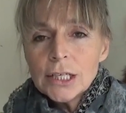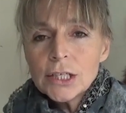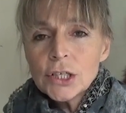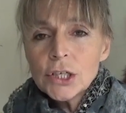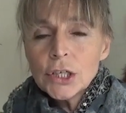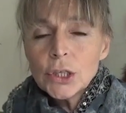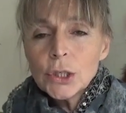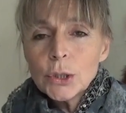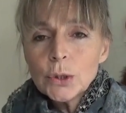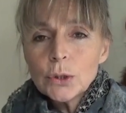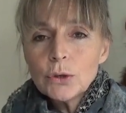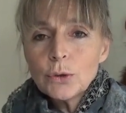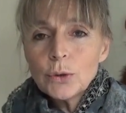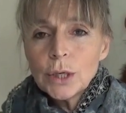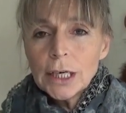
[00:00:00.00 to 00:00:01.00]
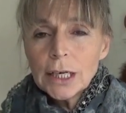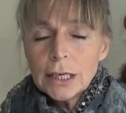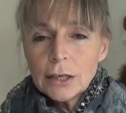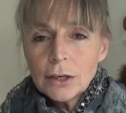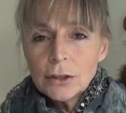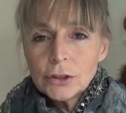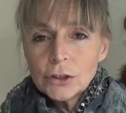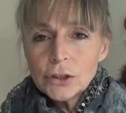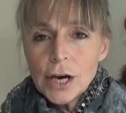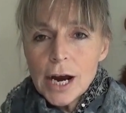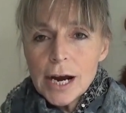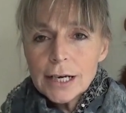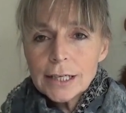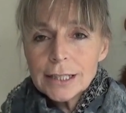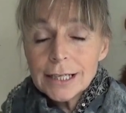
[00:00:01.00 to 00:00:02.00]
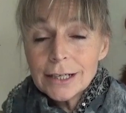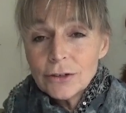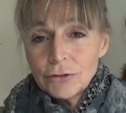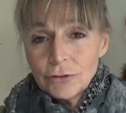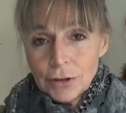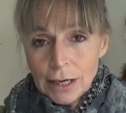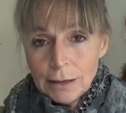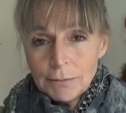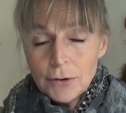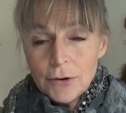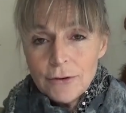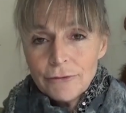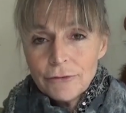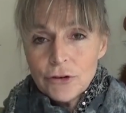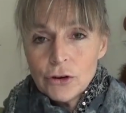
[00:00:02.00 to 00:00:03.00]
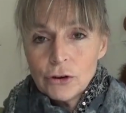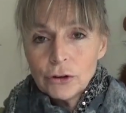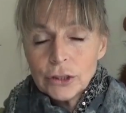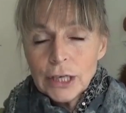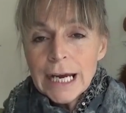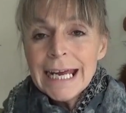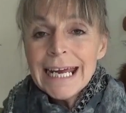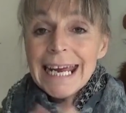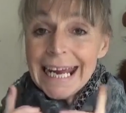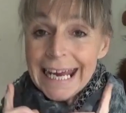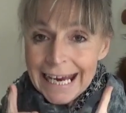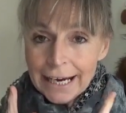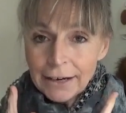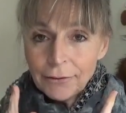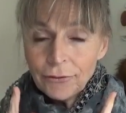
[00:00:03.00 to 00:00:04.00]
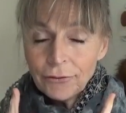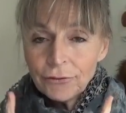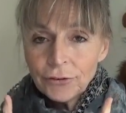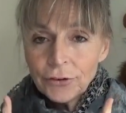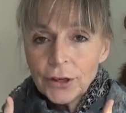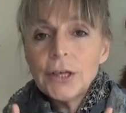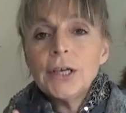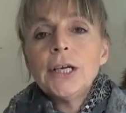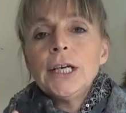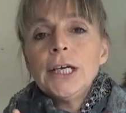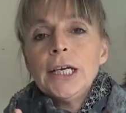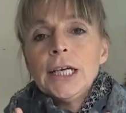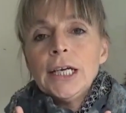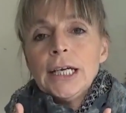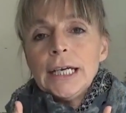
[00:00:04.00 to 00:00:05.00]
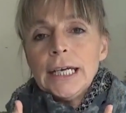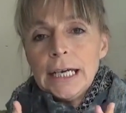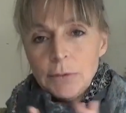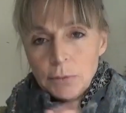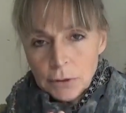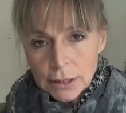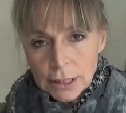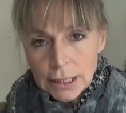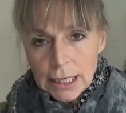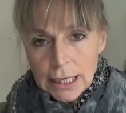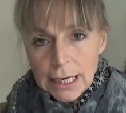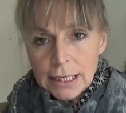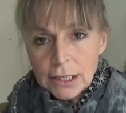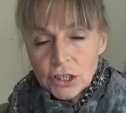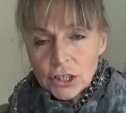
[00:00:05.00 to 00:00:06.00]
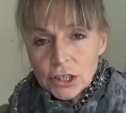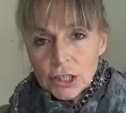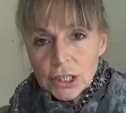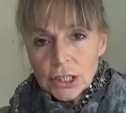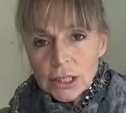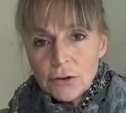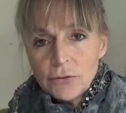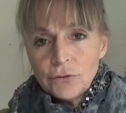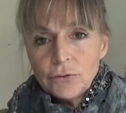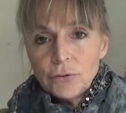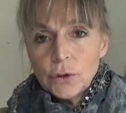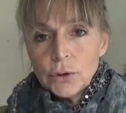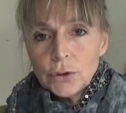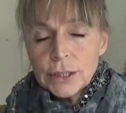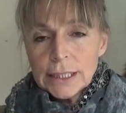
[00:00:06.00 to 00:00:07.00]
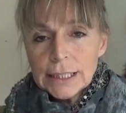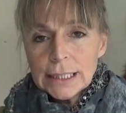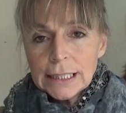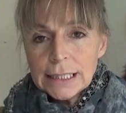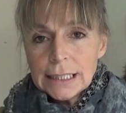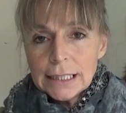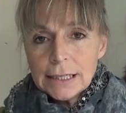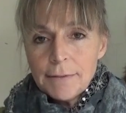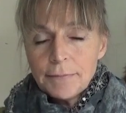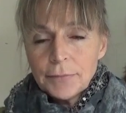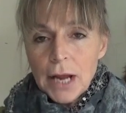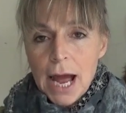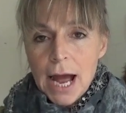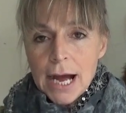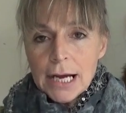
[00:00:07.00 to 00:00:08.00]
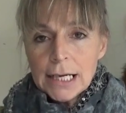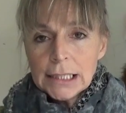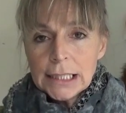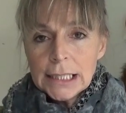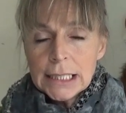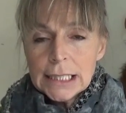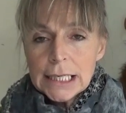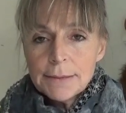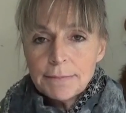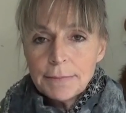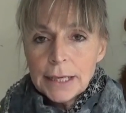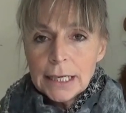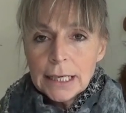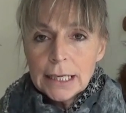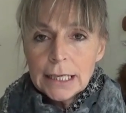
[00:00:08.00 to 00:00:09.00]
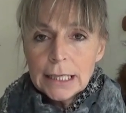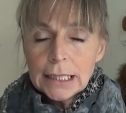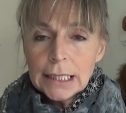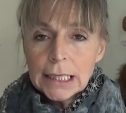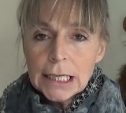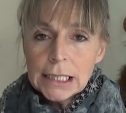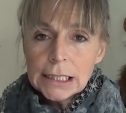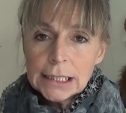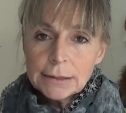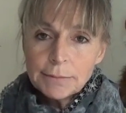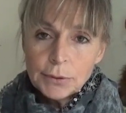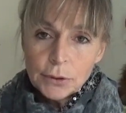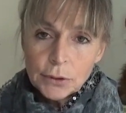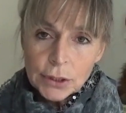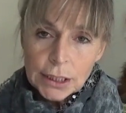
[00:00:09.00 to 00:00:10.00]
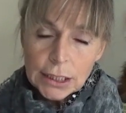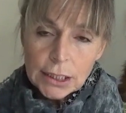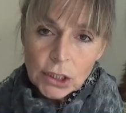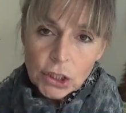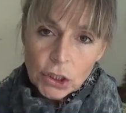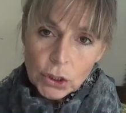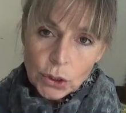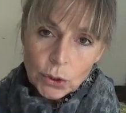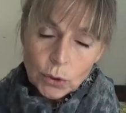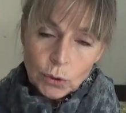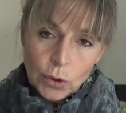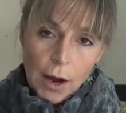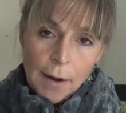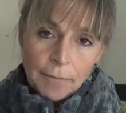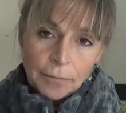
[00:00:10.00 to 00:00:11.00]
to create a contract and create more fraud if he wasn't an agent for the system and being supported to